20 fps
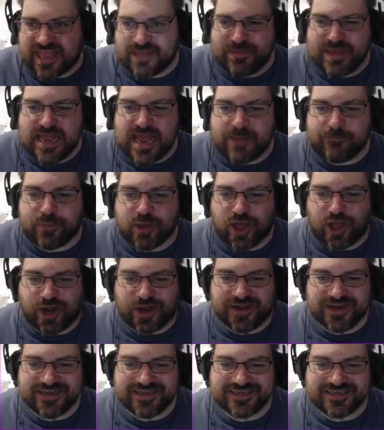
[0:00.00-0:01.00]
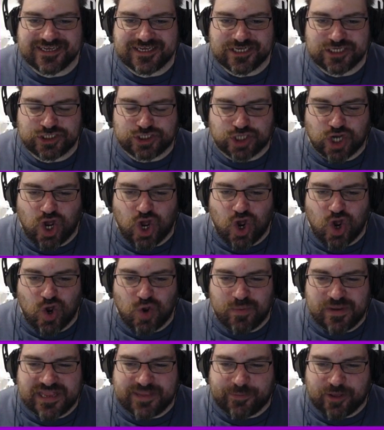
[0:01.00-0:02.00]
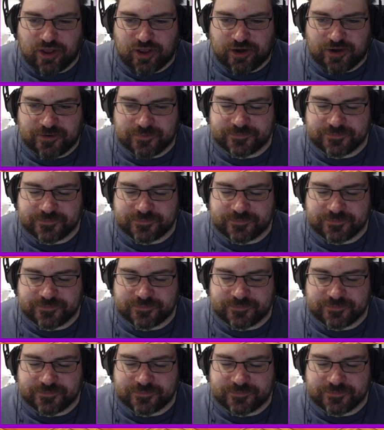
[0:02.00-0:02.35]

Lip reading: me a burn. Show me the burn.